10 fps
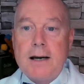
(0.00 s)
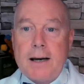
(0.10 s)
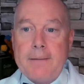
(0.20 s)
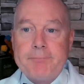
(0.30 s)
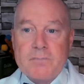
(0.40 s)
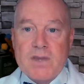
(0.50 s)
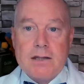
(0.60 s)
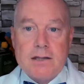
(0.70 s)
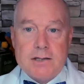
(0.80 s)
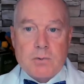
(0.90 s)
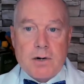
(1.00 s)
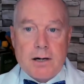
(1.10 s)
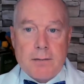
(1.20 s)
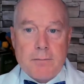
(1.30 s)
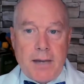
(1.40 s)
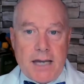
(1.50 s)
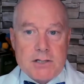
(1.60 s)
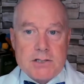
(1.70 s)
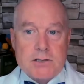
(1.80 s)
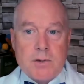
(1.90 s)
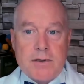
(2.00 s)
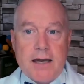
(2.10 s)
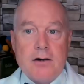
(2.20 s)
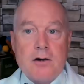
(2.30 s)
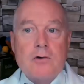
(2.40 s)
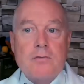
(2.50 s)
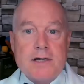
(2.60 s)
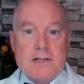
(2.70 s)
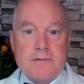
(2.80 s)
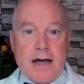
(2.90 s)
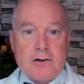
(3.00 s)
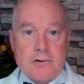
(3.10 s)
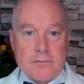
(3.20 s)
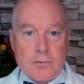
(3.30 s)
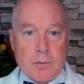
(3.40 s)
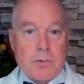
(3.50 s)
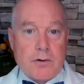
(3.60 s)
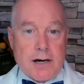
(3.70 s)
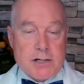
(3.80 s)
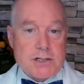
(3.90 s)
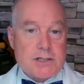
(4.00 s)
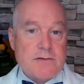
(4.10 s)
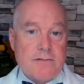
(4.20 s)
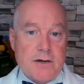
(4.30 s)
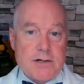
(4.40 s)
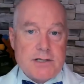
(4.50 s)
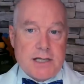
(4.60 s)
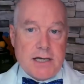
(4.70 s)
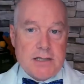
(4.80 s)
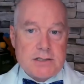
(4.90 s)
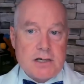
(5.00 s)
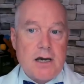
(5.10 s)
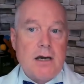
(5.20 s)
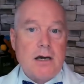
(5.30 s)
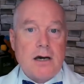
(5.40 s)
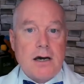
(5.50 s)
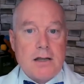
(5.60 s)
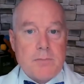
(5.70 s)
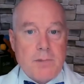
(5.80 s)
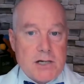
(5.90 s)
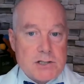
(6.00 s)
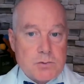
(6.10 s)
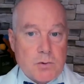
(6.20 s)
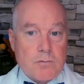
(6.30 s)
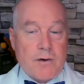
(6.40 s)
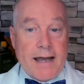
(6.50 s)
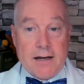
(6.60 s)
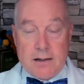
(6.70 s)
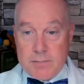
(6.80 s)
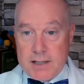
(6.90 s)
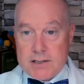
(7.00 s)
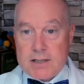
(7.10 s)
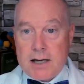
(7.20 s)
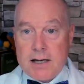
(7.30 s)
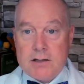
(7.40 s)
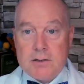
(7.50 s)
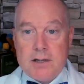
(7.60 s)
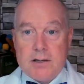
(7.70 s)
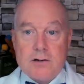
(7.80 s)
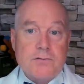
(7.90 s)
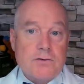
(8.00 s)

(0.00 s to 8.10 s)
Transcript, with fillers: Um, these were patients with a known risk factor for progression to severe disease. Uh, the patients were randomly assigned to either